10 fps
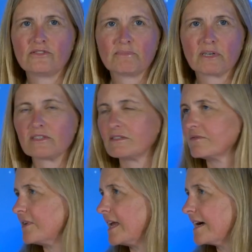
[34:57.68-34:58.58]
because
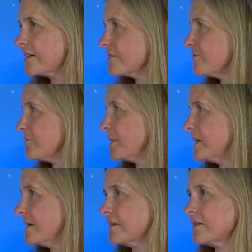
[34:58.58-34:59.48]
of lack of
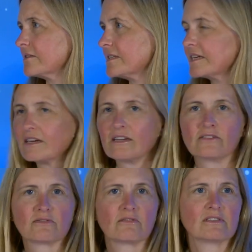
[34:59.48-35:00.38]
being
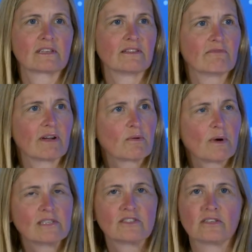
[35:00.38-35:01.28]
articulate or asking the right
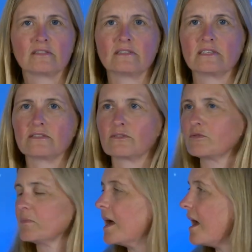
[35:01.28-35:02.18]
questions. It's not,
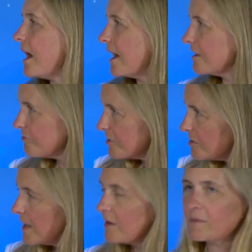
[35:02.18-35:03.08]
I agree
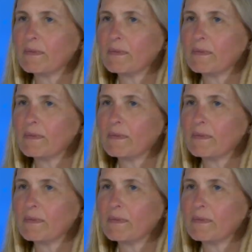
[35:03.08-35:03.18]
about